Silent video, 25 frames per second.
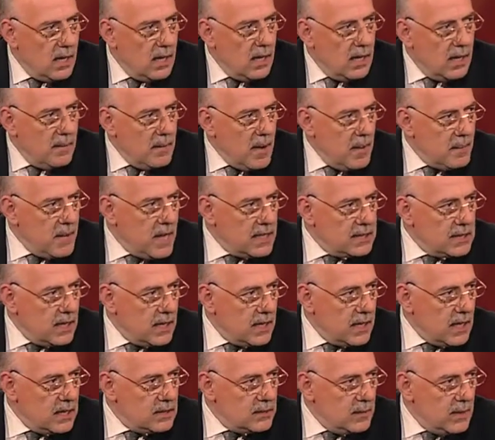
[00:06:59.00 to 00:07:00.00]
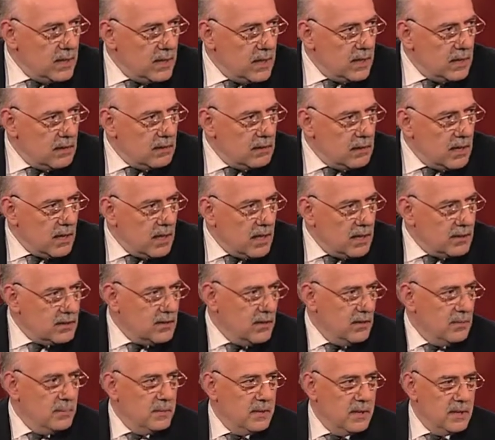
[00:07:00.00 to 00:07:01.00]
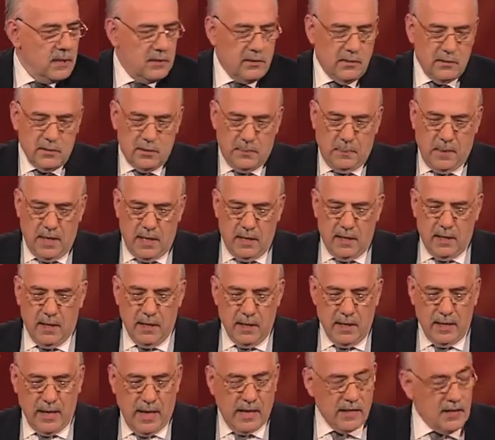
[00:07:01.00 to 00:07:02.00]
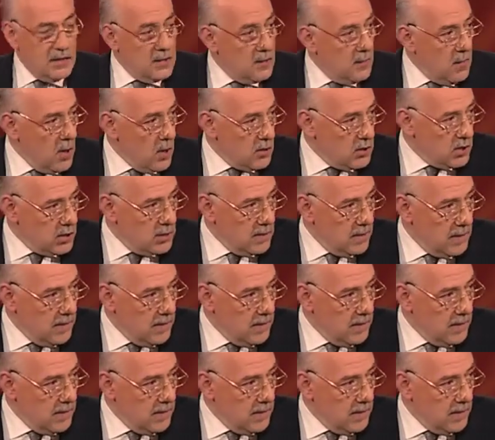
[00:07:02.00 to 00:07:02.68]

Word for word: Imam Hassan Qazwini, could I ask you please to speak against the motion?